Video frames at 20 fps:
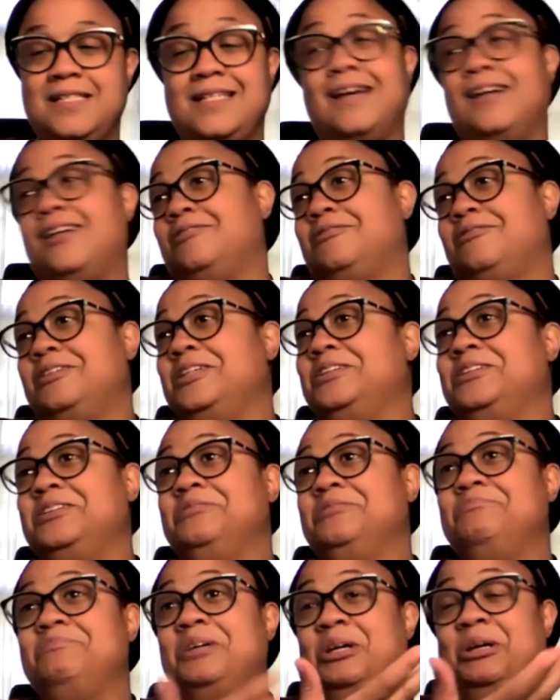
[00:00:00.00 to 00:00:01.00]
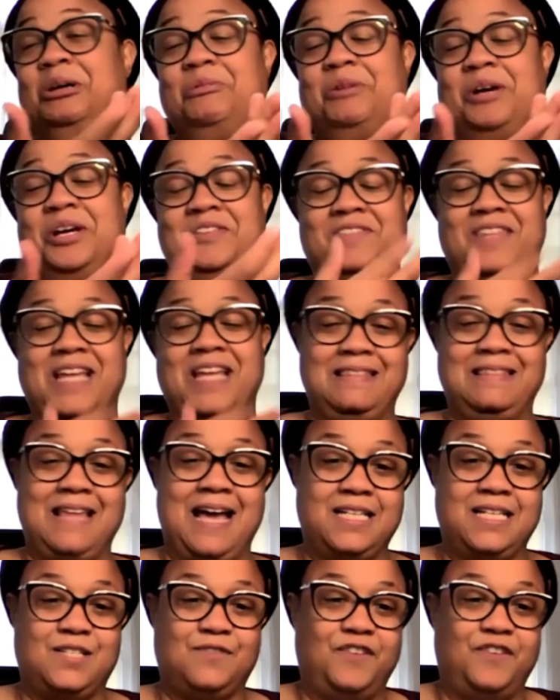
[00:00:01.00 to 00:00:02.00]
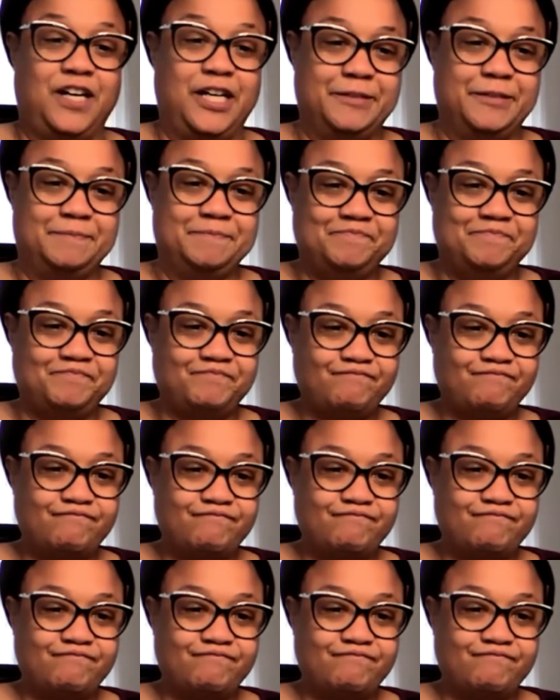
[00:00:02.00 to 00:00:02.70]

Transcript: So who wouldn't think that's fun?